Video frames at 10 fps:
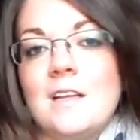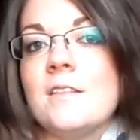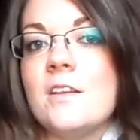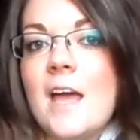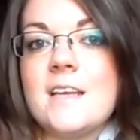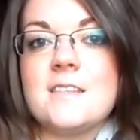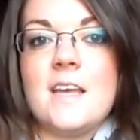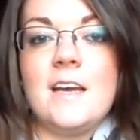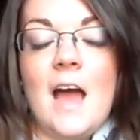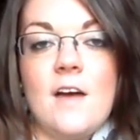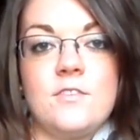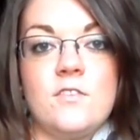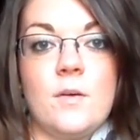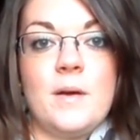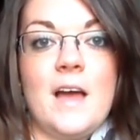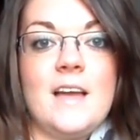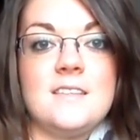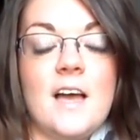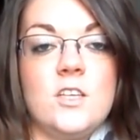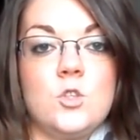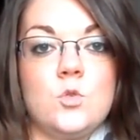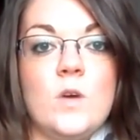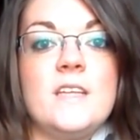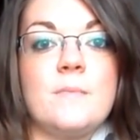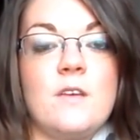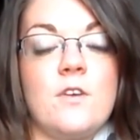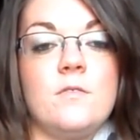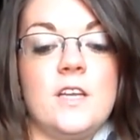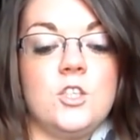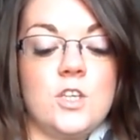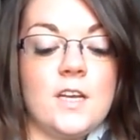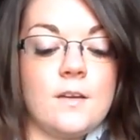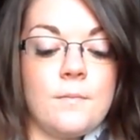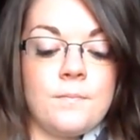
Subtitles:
the next thing after I've done my eyes I do is my foundation.